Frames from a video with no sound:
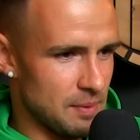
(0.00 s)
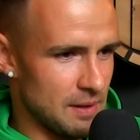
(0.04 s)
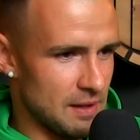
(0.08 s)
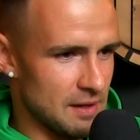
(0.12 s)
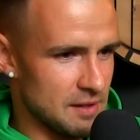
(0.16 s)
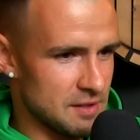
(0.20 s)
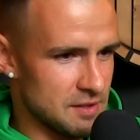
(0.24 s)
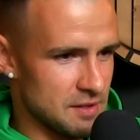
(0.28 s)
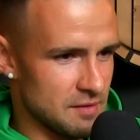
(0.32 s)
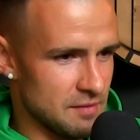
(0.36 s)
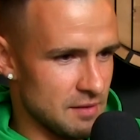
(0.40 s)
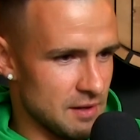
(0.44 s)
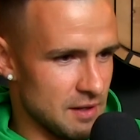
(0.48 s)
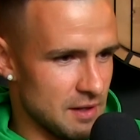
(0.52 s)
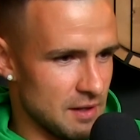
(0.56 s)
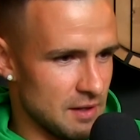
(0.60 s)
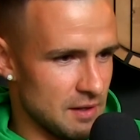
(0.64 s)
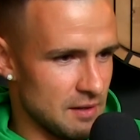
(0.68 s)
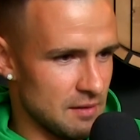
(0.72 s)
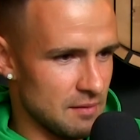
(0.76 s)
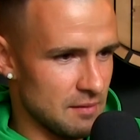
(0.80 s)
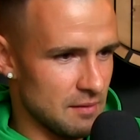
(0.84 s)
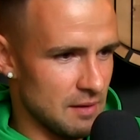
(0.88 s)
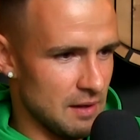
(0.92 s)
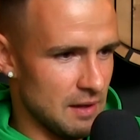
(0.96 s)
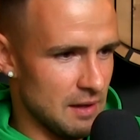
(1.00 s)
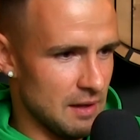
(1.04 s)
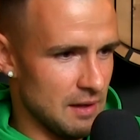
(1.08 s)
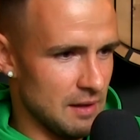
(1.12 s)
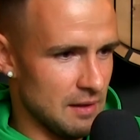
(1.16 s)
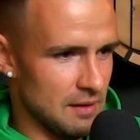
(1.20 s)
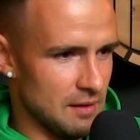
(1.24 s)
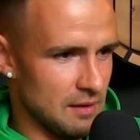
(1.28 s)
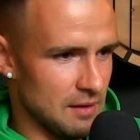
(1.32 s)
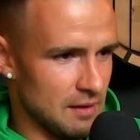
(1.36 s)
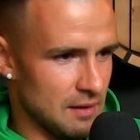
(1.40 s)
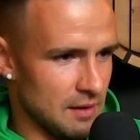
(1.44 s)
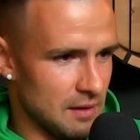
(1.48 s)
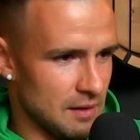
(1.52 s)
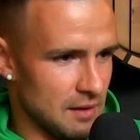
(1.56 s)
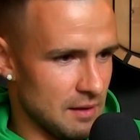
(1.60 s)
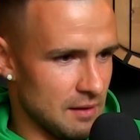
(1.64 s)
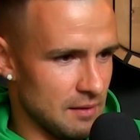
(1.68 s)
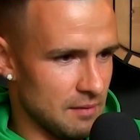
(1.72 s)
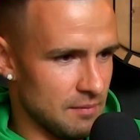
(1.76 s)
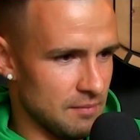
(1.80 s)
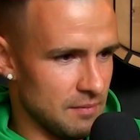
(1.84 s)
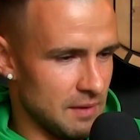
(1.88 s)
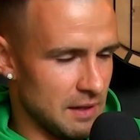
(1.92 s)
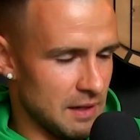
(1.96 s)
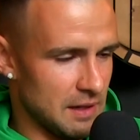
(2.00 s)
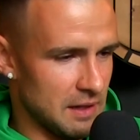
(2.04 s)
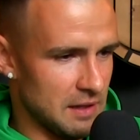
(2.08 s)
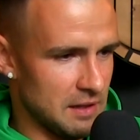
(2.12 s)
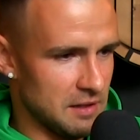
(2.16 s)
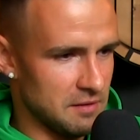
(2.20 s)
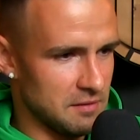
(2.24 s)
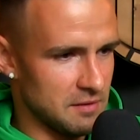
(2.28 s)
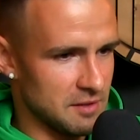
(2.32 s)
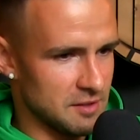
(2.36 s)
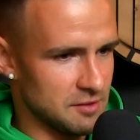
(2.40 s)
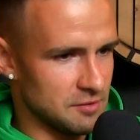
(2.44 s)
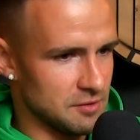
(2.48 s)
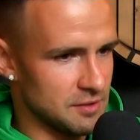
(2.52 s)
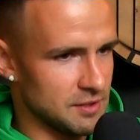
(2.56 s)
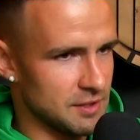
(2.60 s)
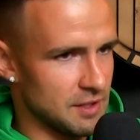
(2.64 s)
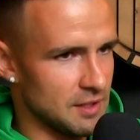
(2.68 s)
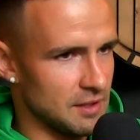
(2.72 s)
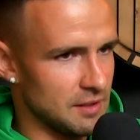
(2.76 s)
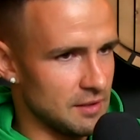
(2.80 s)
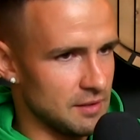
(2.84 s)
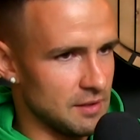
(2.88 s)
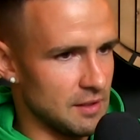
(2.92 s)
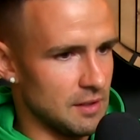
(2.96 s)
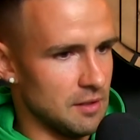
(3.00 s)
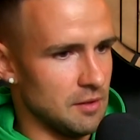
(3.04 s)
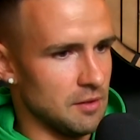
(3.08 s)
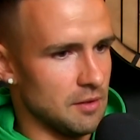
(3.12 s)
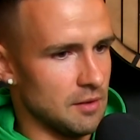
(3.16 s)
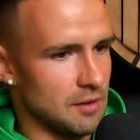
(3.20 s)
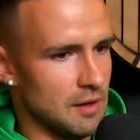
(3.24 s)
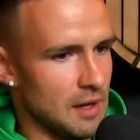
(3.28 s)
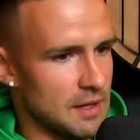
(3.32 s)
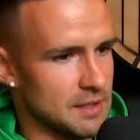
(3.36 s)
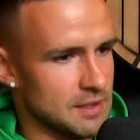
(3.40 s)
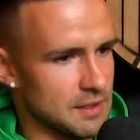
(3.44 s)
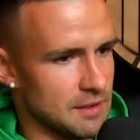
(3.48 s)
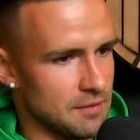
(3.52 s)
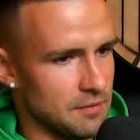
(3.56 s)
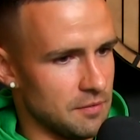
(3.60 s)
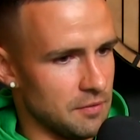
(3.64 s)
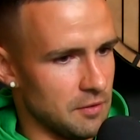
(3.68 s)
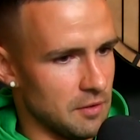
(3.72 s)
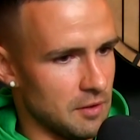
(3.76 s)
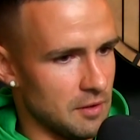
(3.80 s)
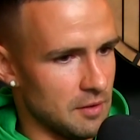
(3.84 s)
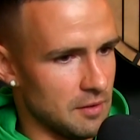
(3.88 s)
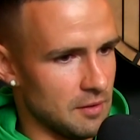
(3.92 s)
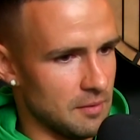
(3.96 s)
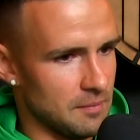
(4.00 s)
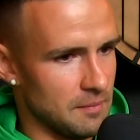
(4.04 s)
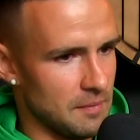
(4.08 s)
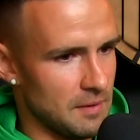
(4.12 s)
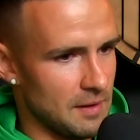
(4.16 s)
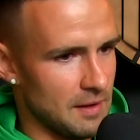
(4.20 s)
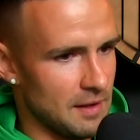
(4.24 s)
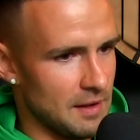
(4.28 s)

players over here, and that individual skill that you're asking for